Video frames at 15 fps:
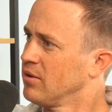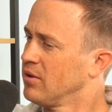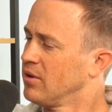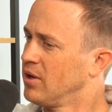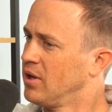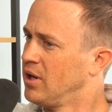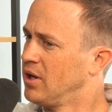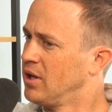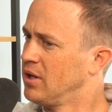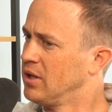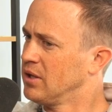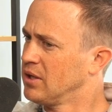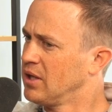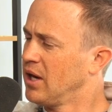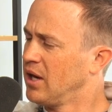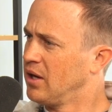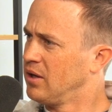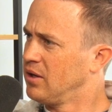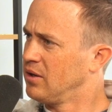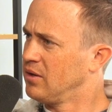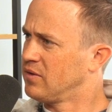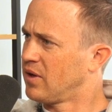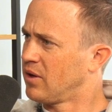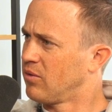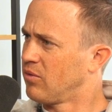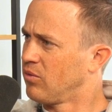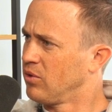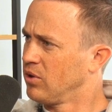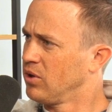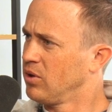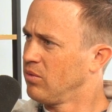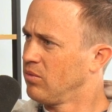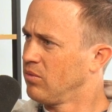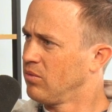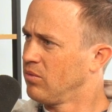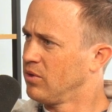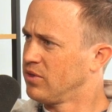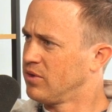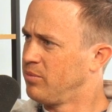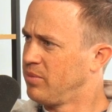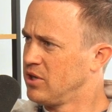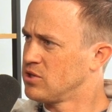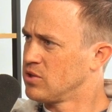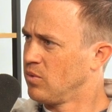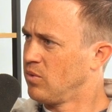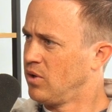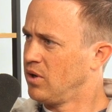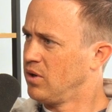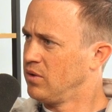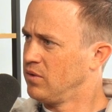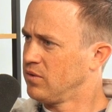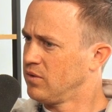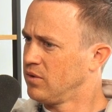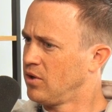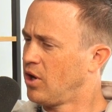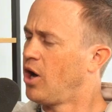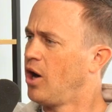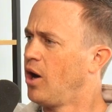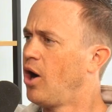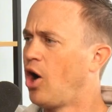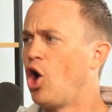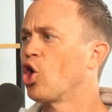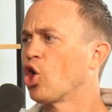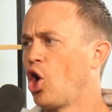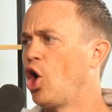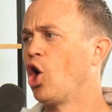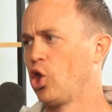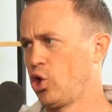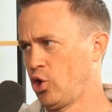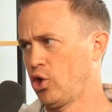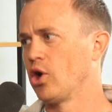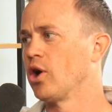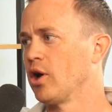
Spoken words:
is that really what the patient wants? I'll call her,